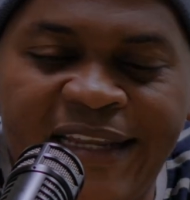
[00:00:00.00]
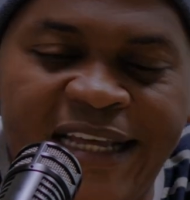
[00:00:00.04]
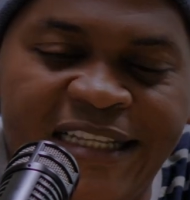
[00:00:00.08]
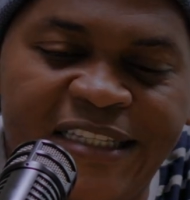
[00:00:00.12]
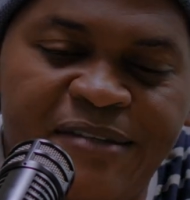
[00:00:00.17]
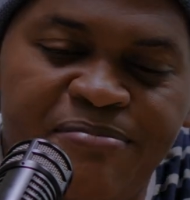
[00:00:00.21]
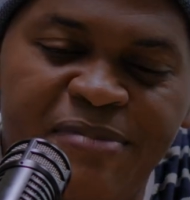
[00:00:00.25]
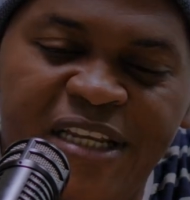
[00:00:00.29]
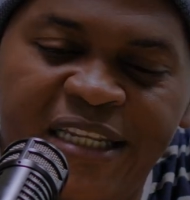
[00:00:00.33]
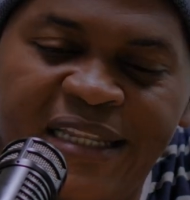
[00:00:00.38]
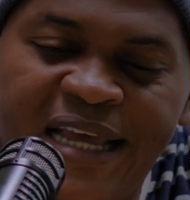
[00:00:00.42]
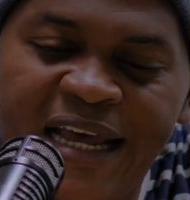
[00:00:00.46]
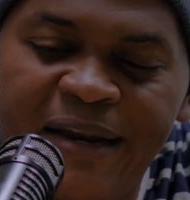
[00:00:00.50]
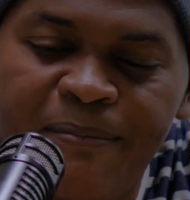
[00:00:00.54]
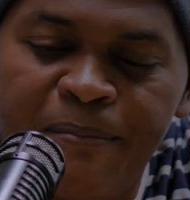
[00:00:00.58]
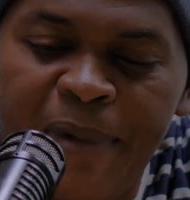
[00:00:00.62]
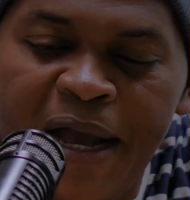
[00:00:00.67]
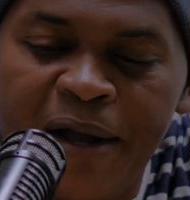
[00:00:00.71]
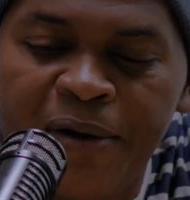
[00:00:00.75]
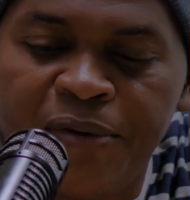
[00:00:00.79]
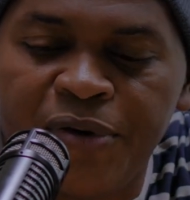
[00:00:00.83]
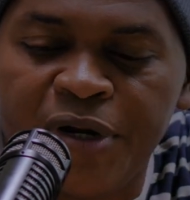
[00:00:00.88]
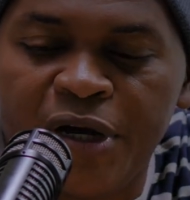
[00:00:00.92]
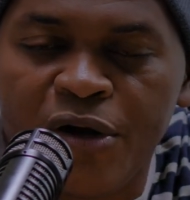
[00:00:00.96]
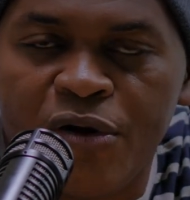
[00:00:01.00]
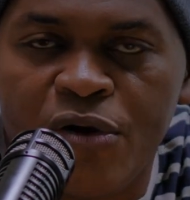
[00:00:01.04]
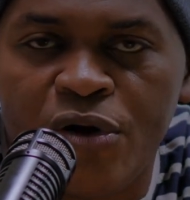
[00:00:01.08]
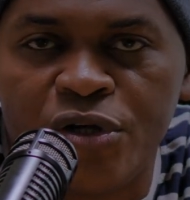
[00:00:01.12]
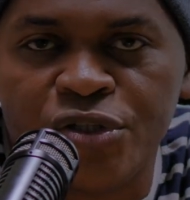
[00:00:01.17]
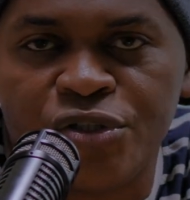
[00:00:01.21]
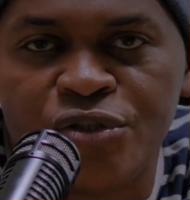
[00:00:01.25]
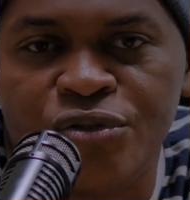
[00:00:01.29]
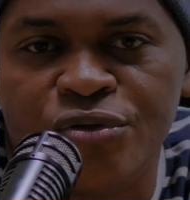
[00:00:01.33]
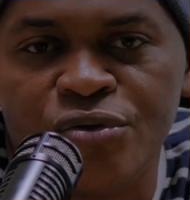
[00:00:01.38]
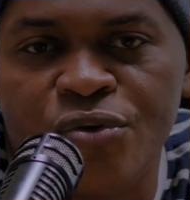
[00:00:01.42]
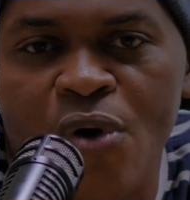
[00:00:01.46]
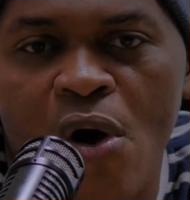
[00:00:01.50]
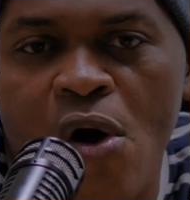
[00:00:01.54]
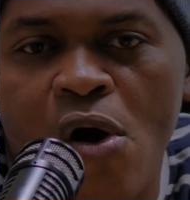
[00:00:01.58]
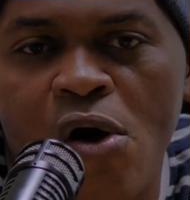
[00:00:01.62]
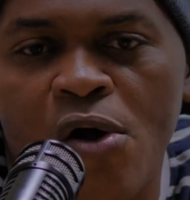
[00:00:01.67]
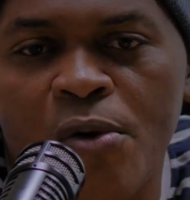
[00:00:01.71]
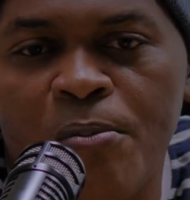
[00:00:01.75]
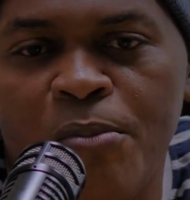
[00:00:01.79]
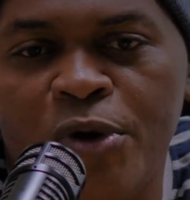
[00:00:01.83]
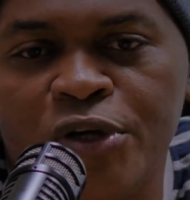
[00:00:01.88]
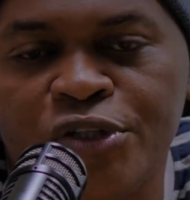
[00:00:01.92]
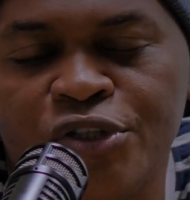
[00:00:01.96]
That means that mic gonna cost you
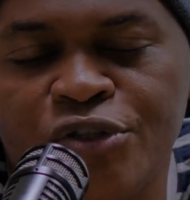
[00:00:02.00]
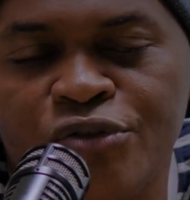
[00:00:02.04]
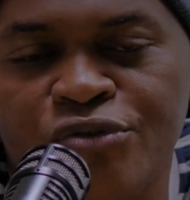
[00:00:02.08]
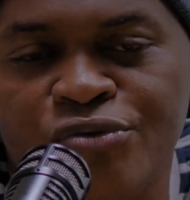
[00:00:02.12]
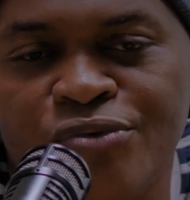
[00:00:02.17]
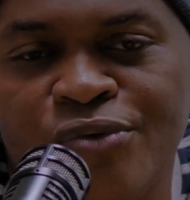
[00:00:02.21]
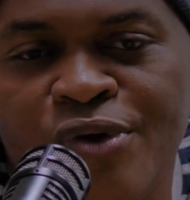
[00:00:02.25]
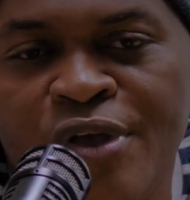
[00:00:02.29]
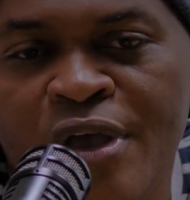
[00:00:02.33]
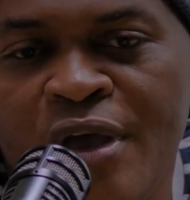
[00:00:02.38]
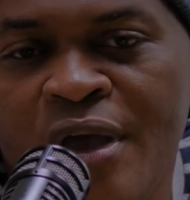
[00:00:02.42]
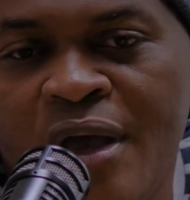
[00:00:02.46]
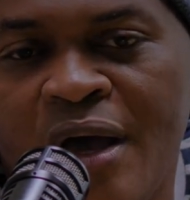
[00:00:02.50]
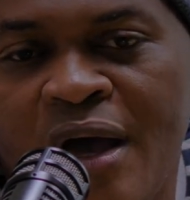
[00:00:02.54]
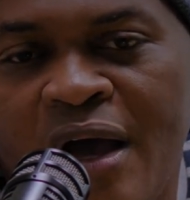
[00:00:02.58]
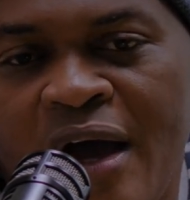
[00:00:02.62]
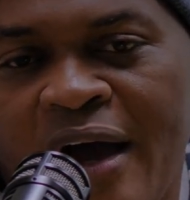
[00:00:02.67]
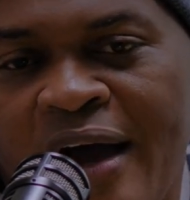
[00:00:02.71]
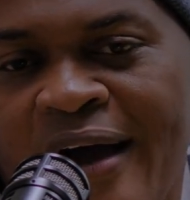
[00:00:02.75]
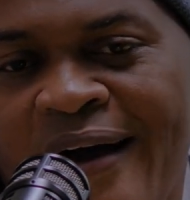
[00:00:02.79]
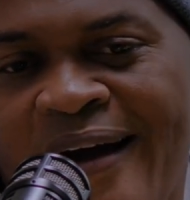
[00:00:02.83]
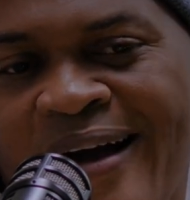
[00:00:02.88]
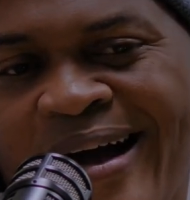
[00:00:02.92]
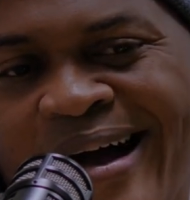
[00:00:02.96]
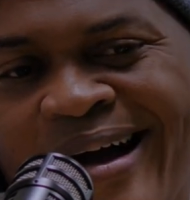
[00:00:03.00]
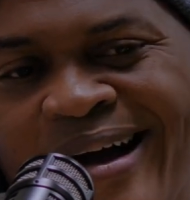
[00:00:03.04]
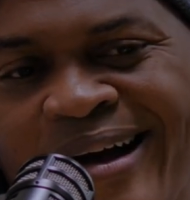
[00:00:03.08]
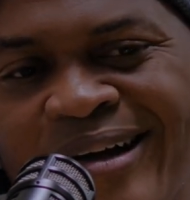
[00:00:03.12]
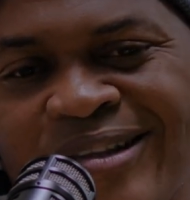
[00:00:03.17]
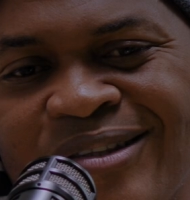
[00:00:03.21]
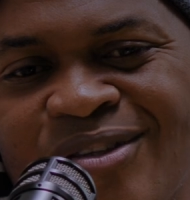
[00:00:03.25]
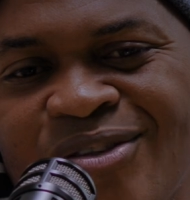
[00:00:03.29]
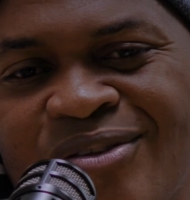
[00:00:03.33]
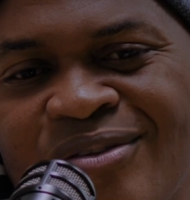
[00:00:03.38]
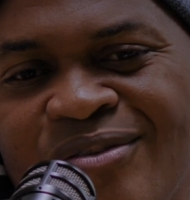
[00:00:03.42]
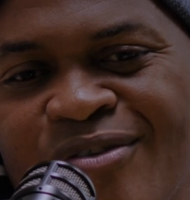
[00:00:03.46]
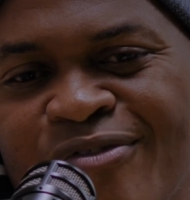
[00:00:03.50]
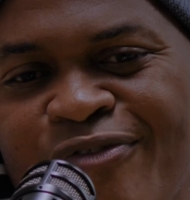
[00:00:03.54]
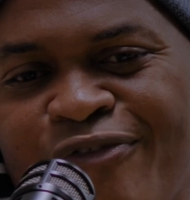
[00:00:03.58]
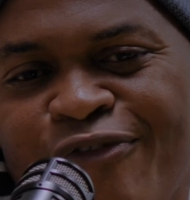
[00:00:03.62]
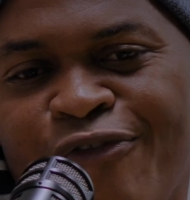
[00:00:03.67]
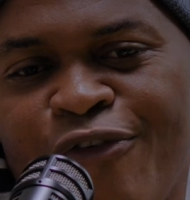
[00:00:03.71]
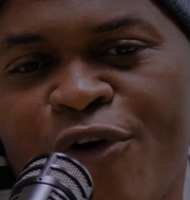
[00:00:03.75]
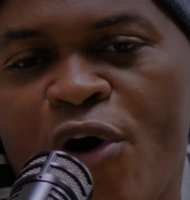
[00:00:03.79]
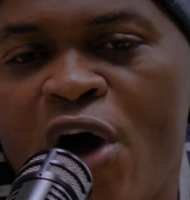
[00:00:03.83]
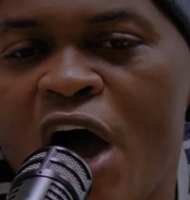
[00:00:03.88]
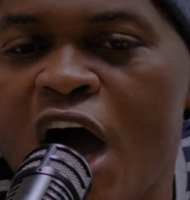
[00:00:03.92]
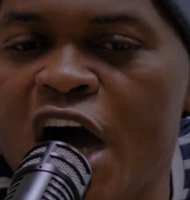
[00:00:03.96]
almost to
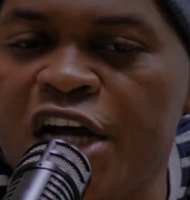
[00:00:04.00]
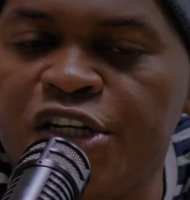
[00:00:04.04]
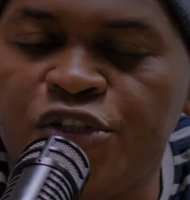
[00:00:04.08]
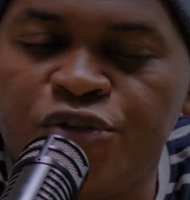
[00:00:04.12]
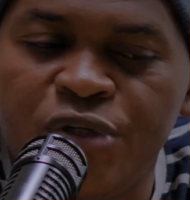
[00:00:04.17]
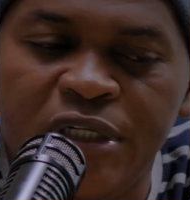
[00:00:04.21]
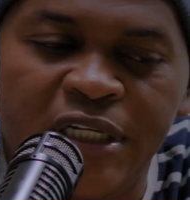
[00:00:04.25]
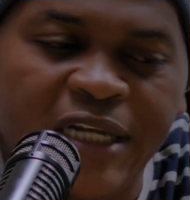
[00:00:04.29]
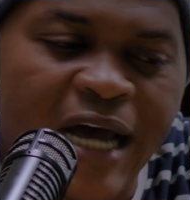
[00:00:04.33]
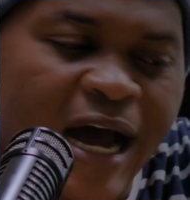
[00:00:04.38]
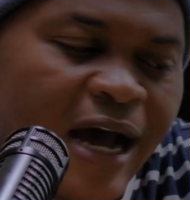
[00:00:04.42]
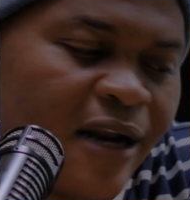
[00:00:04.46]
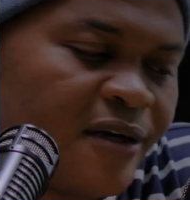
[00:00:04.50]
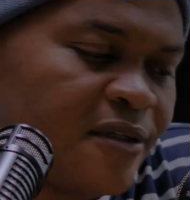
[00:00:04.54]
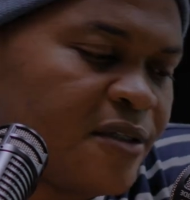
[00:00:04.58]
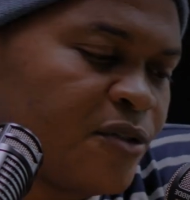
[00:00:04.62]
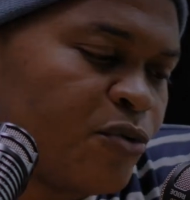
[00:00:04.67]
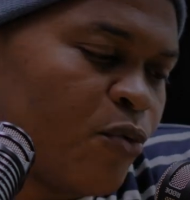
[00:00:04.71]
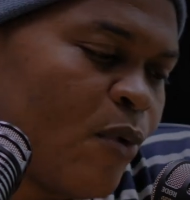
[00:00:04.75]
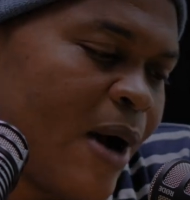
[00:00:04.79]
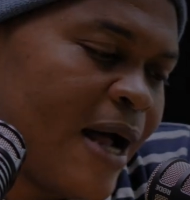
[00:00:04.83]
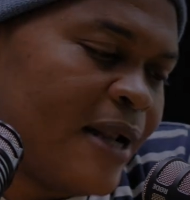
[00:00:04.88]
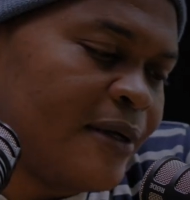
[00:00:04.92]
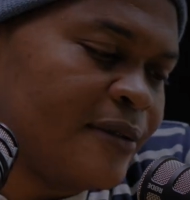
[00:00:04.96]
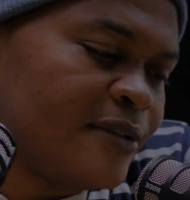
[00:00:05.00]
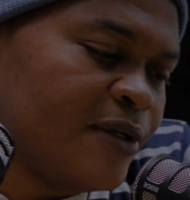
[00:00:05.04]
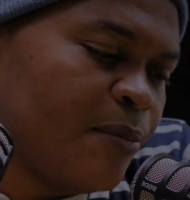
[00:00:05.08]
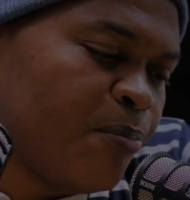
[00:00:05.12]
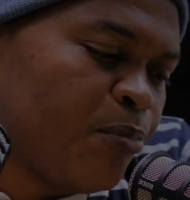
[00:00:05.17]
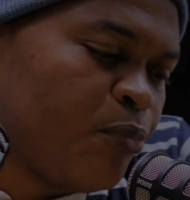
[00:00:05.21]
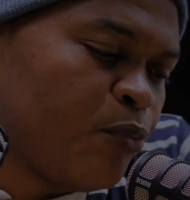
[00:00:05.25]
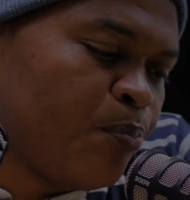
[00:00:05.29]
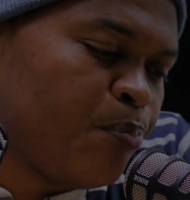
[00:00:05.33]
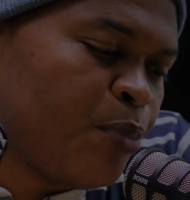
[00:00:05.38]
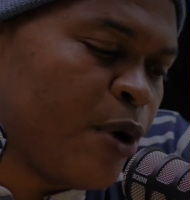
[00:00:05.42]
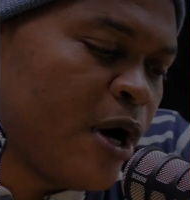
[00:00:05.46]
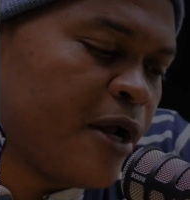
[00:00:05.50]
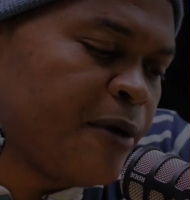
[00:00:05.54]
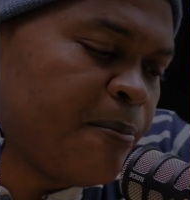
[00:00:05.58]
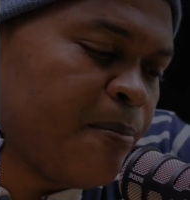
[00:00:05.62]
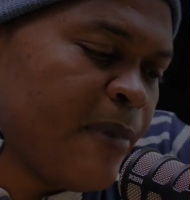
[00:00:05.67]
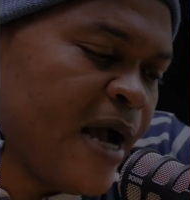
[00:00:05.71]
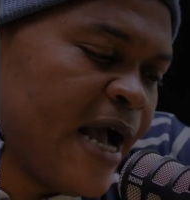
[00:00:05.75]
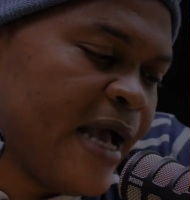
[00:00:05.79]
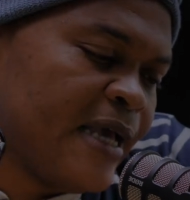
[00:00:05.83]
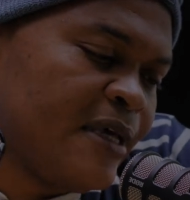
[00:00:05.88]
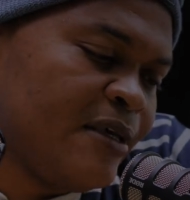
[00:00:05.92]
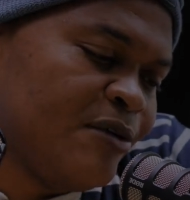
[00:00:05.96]
$400, while the pod
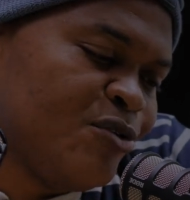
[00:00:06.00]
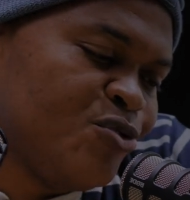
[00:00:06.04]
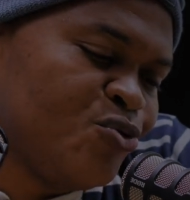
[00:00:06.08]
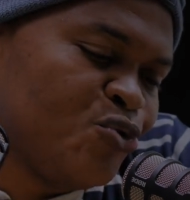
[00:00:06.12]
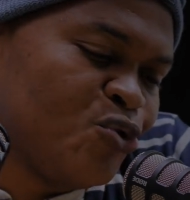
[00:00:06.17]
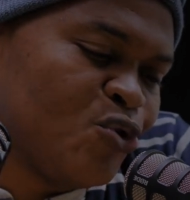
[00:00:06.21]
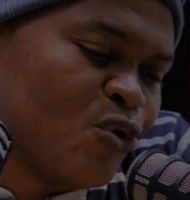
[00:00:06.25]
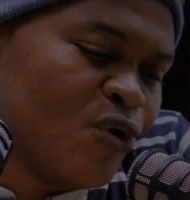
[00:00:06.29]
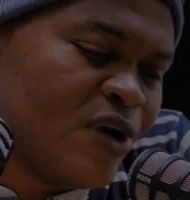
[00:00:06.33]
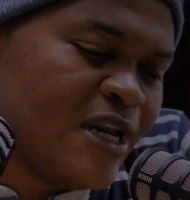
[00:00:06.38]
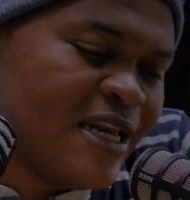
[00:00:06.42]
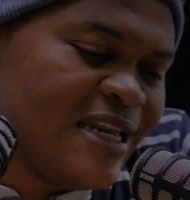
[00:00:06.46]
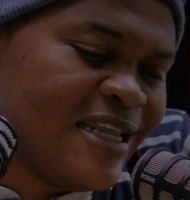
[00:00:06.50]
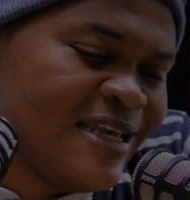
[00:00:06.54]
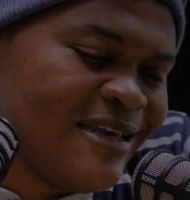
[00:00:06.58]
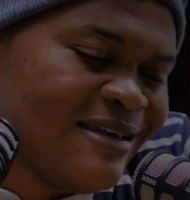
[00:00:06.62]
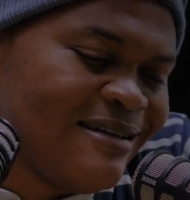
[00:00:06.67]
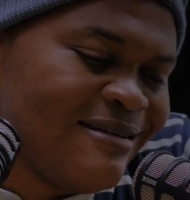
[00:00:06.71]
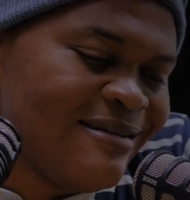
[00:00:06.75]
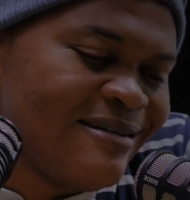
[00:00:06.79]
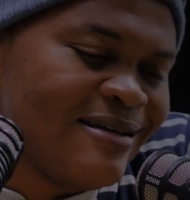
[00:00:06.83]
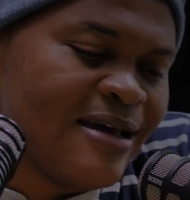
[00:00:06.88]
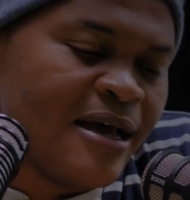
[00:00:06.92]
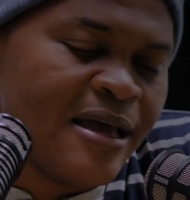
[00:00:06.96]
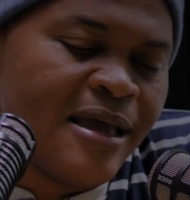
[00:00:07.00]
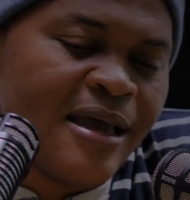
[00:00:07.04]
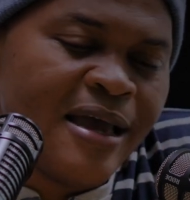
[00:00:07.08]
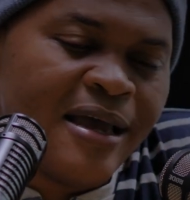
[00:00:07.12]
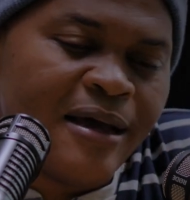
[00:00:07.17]
mic you don't need.